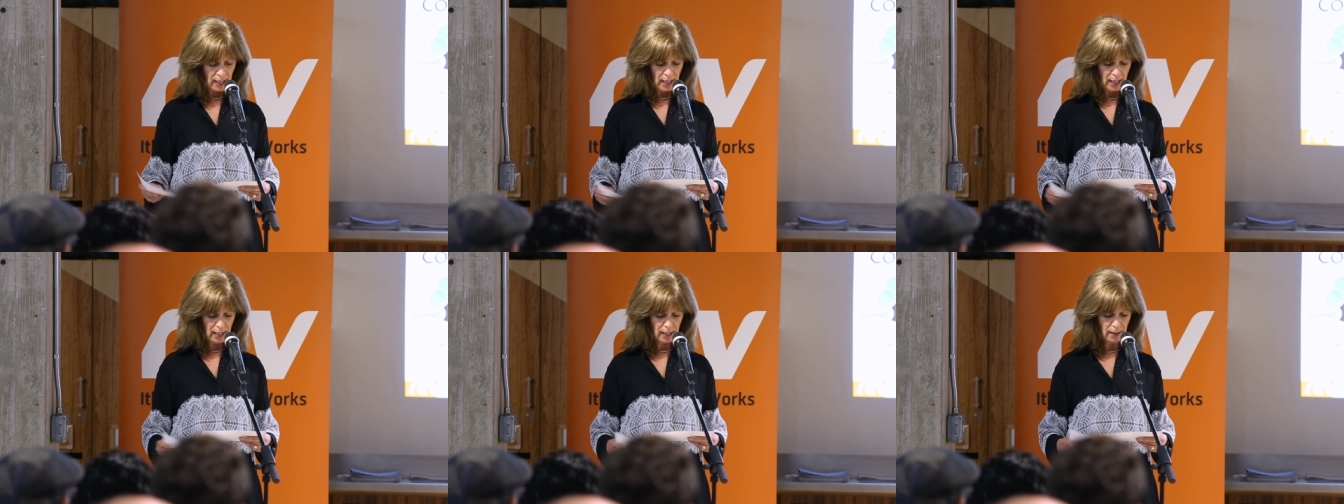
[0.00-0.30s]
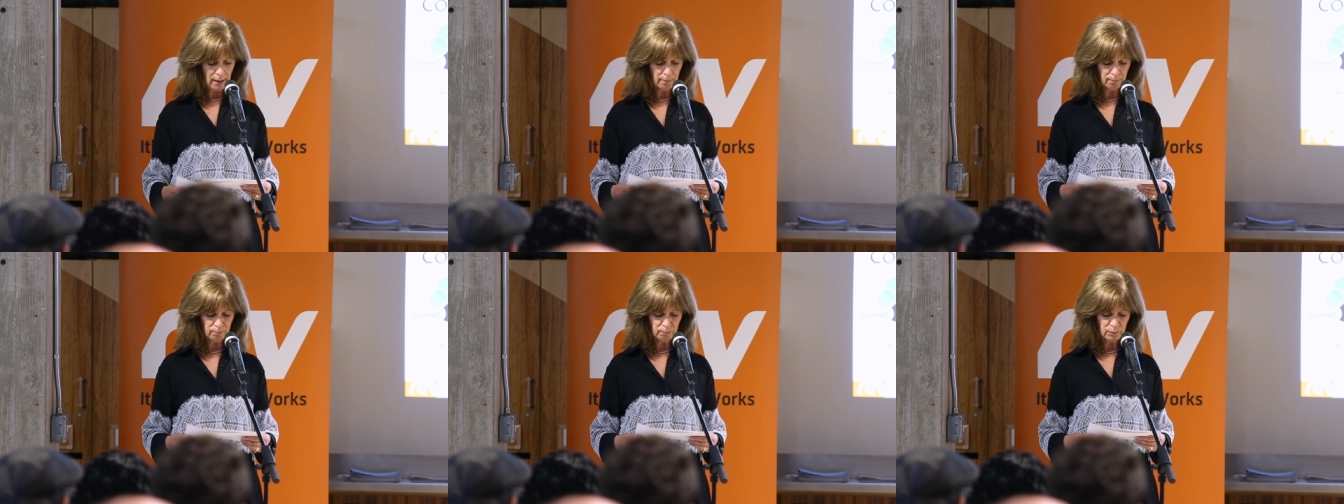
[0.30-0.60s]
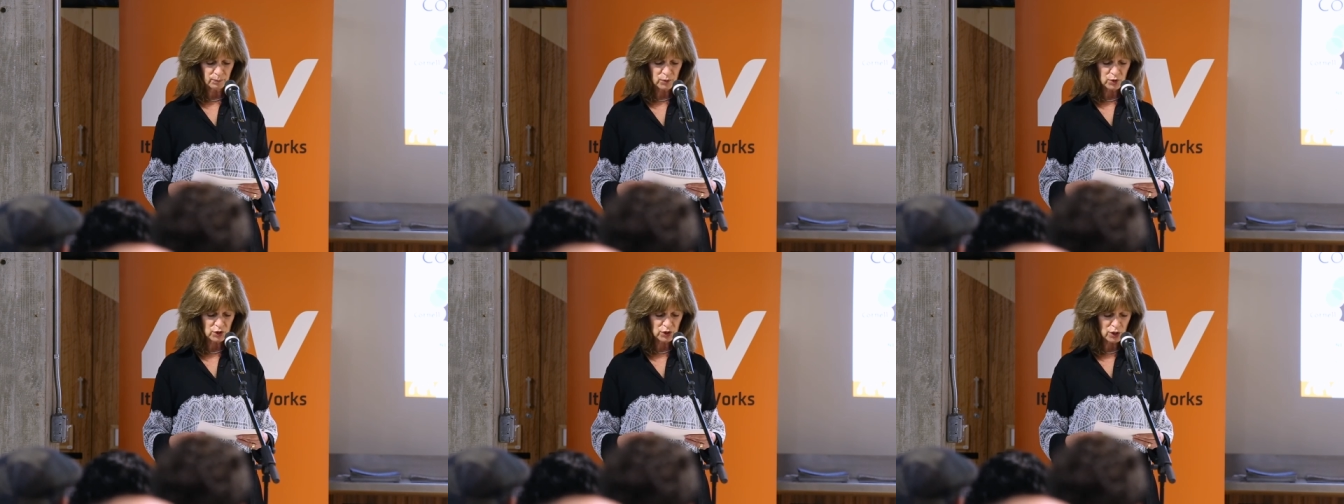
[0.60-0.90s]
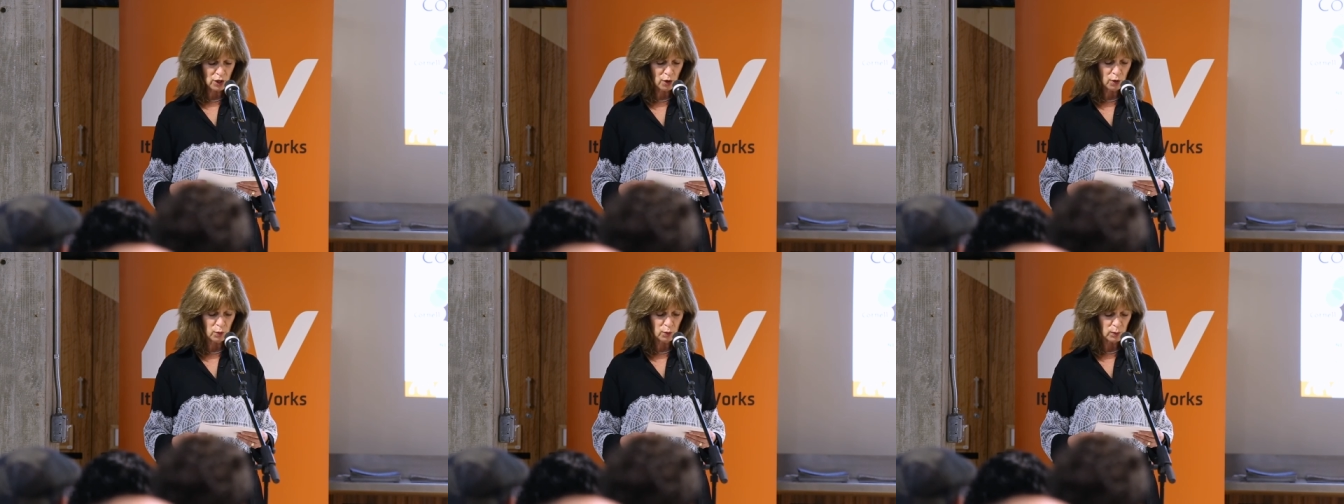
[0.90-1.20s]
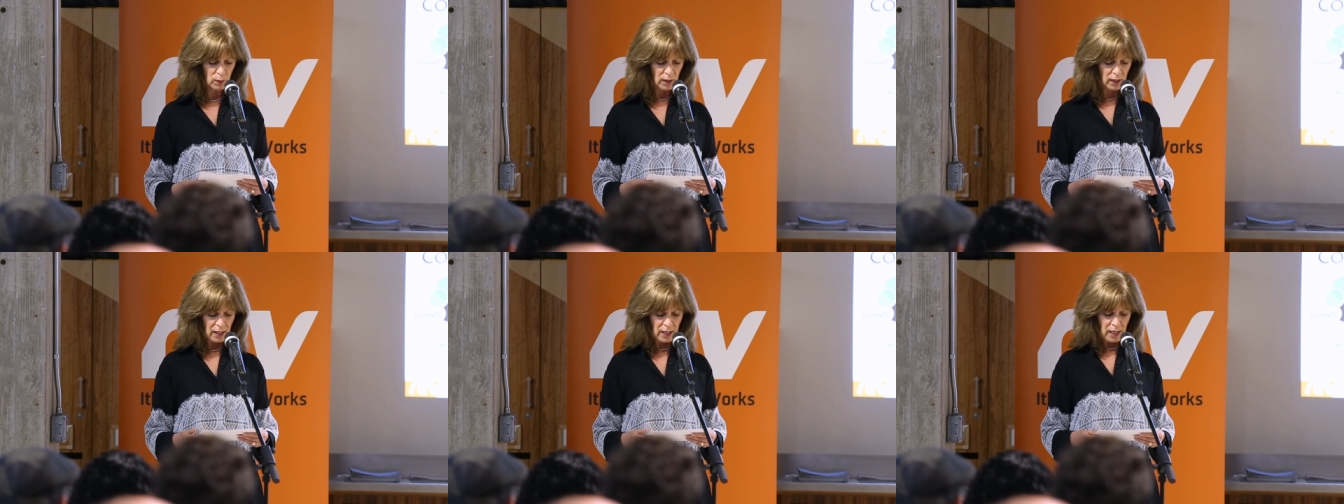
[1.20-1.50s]
Um, so
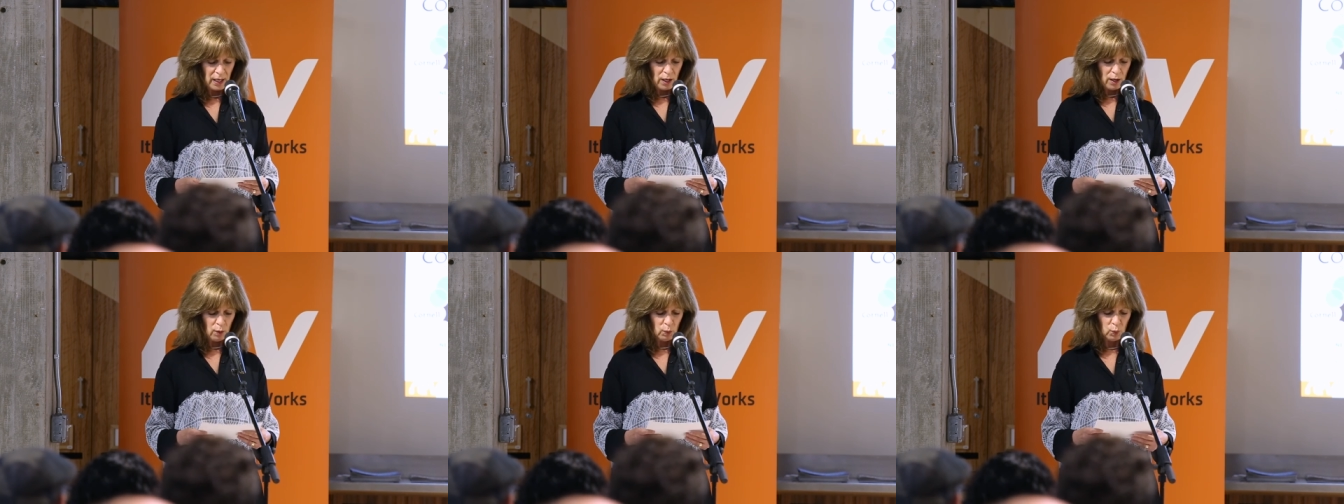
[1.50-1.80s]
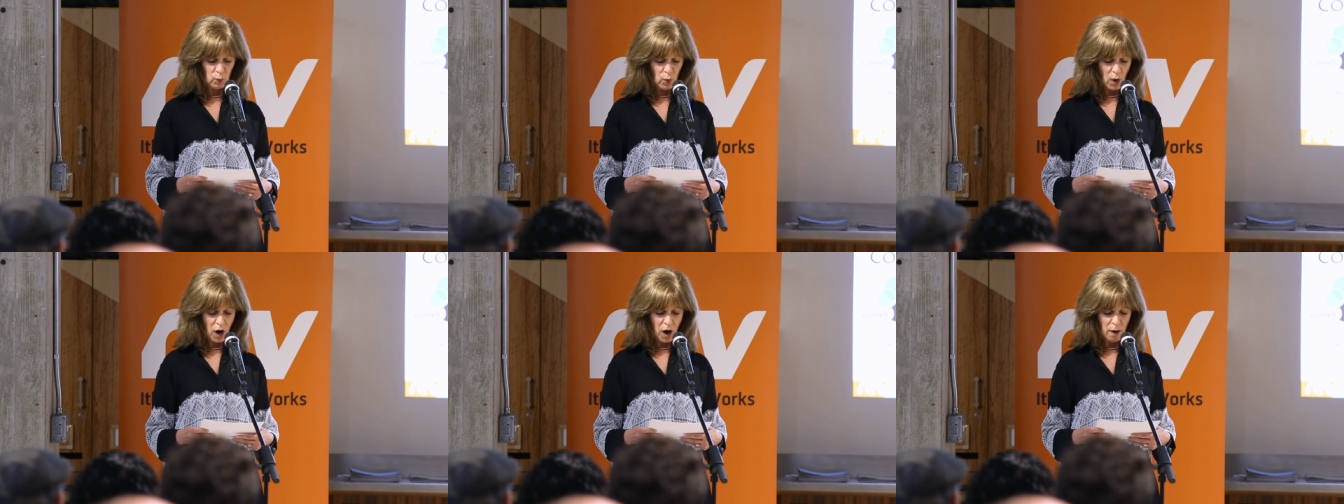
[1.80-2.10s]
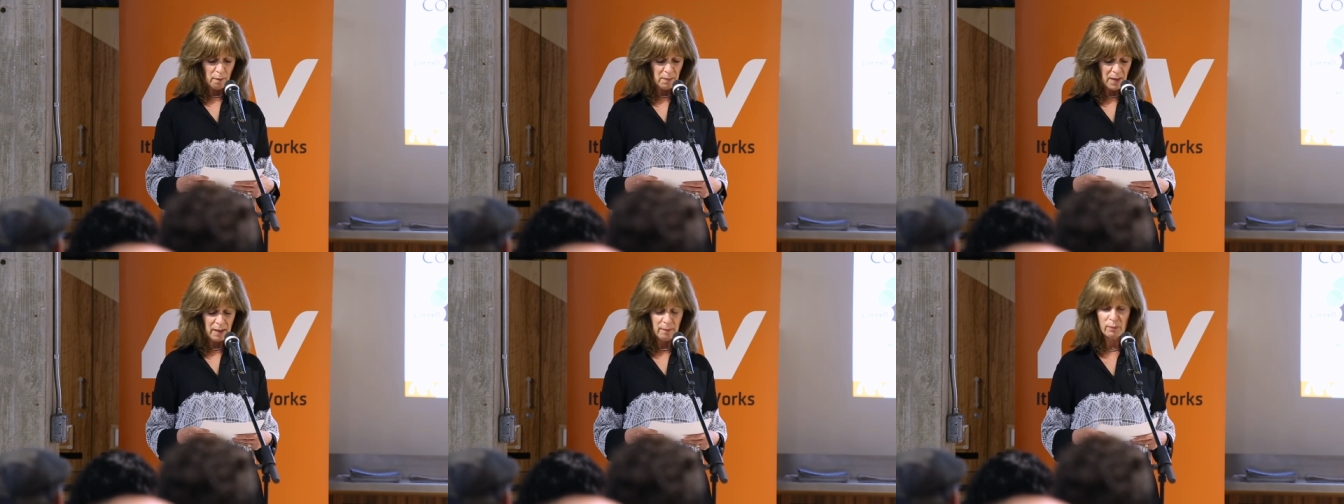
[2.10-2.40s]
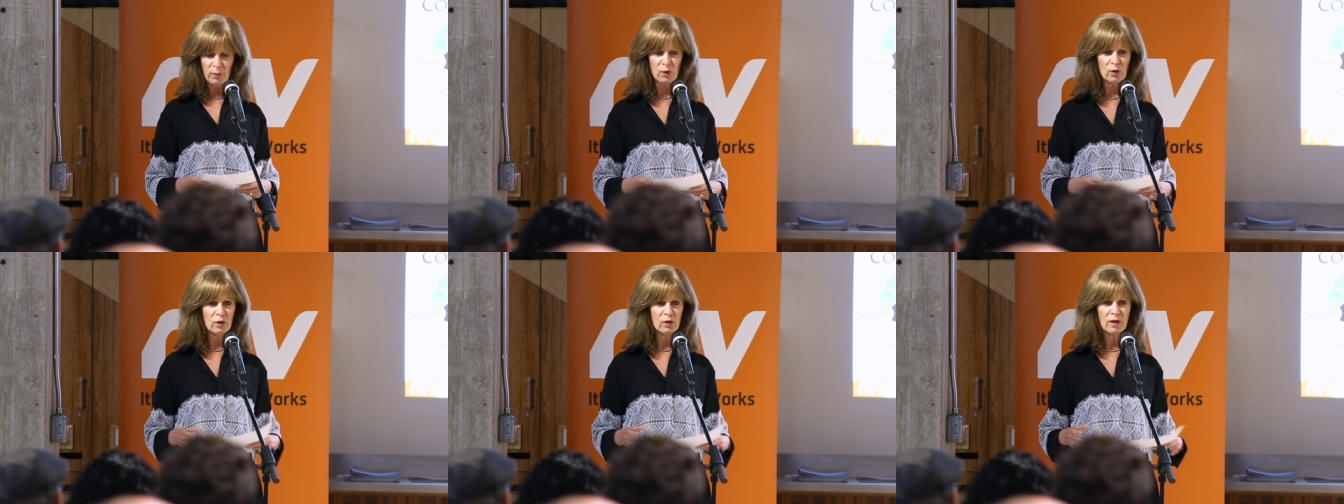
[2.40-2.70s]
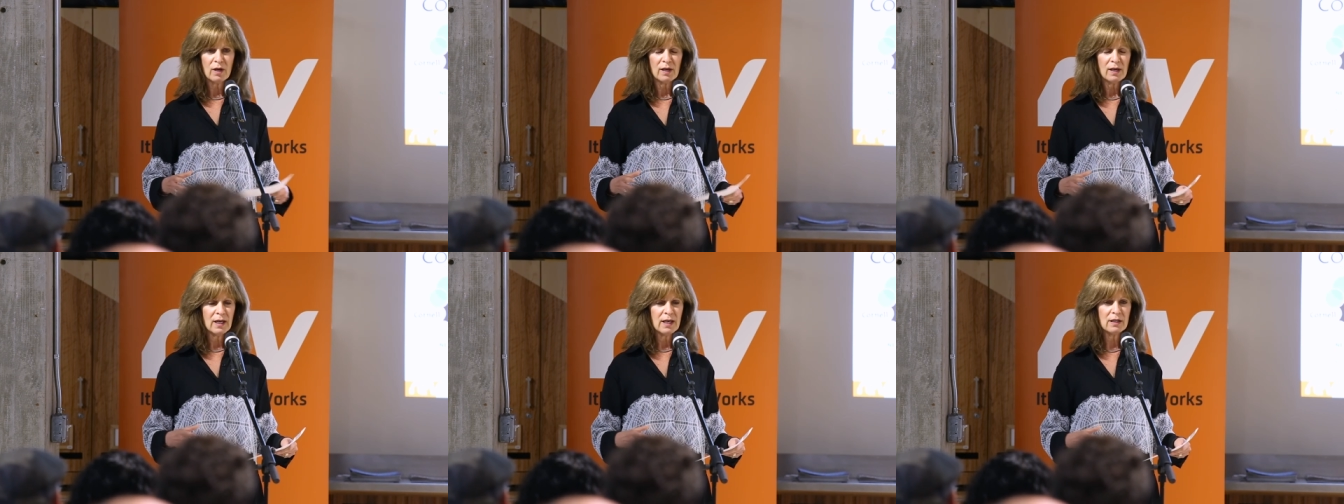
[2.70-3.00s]
our
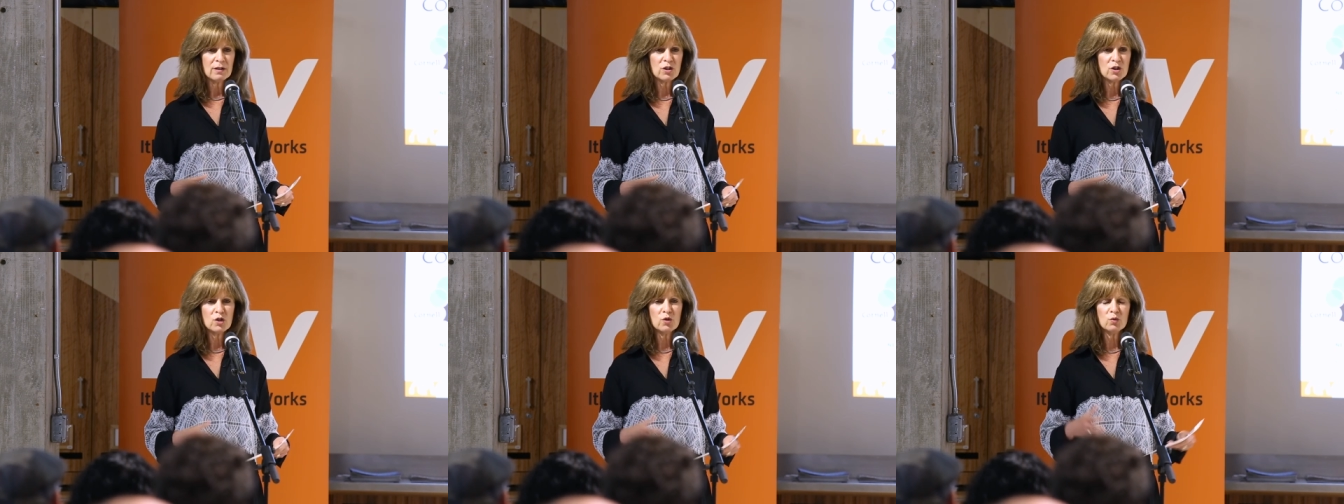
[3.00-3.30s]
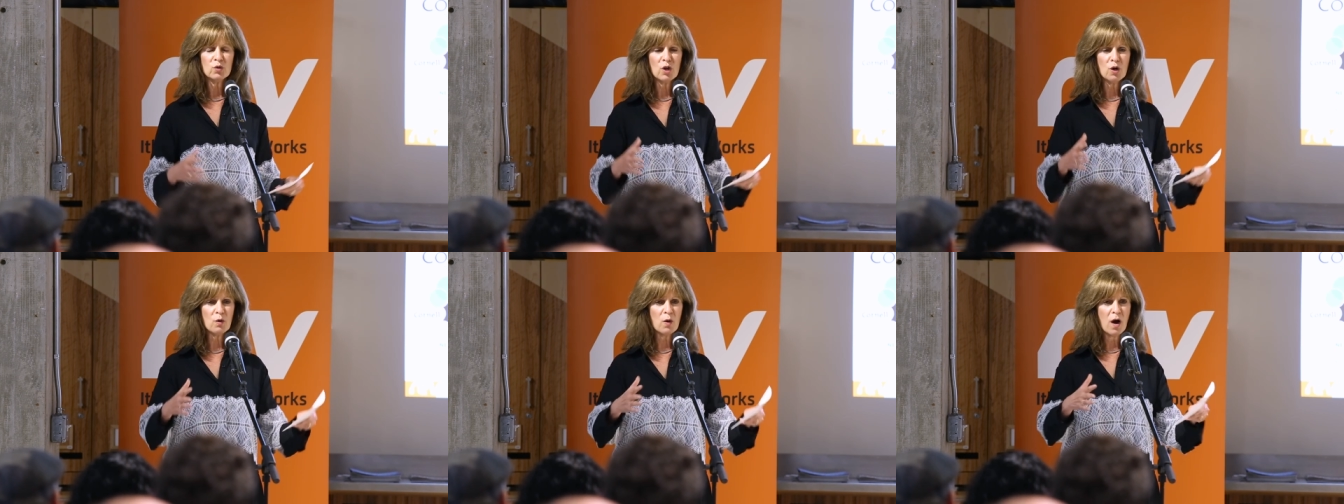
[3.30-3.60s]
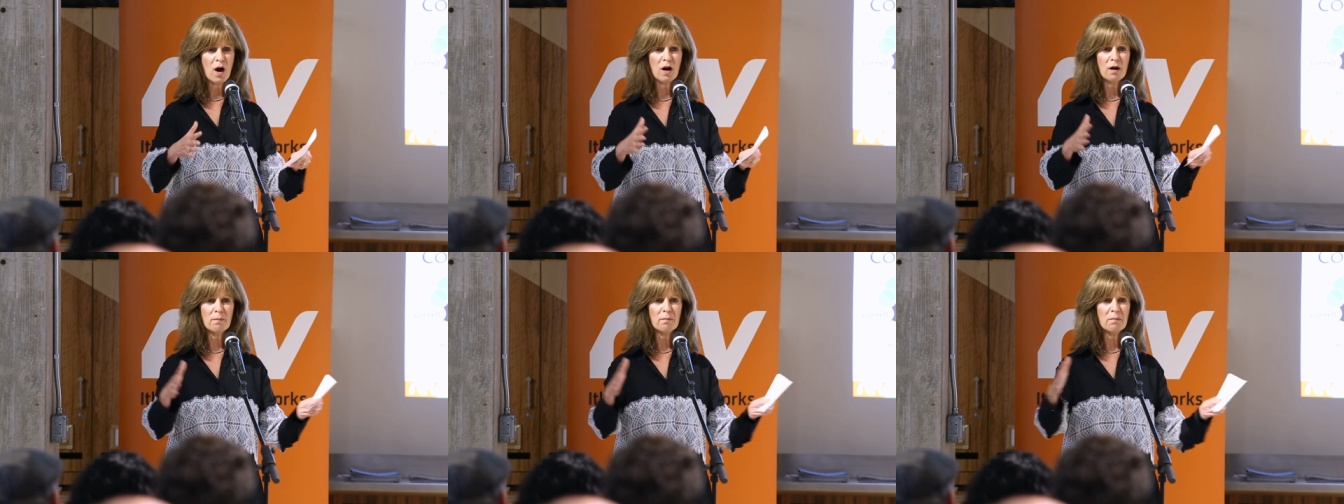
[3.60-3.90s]
member, as you know, our